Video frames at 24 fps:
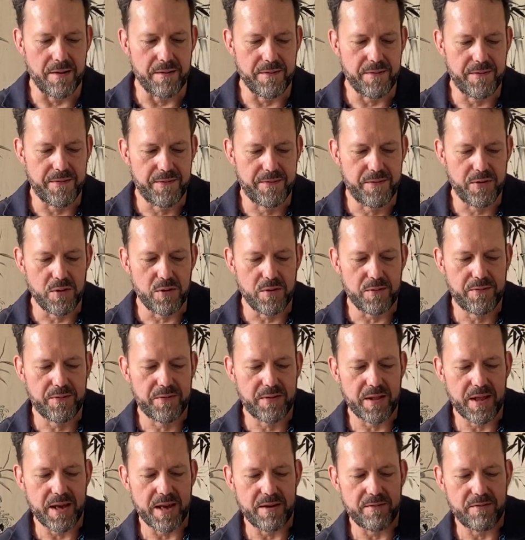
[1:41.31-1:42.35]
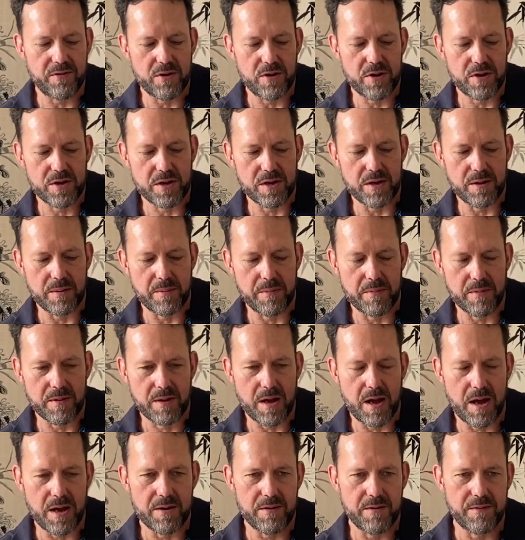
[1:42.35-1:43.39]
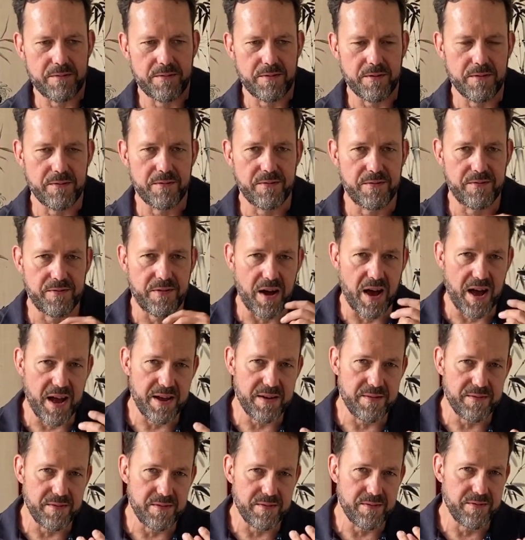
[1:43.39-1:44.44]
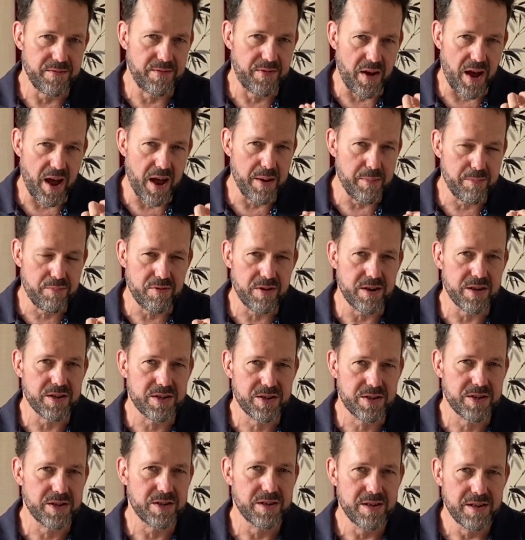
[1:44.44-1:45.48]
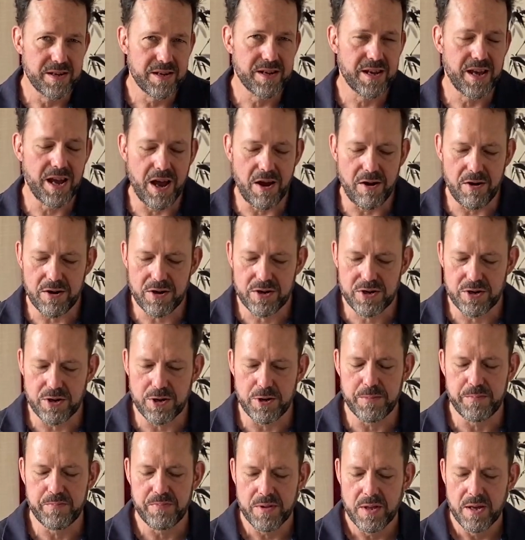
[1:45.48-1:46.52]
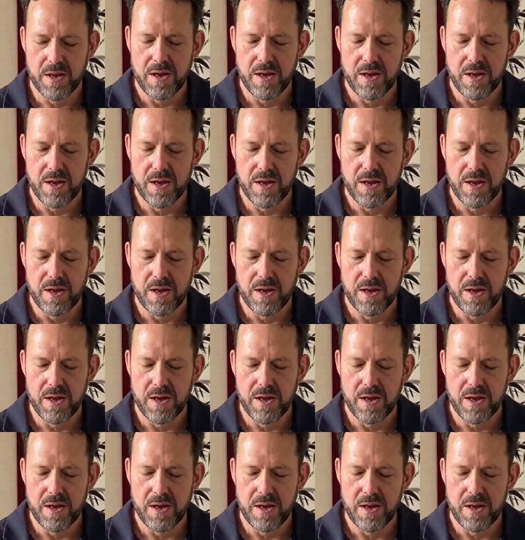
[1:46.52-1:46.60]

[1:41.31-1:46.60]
full-flavored, kind of vibrant character,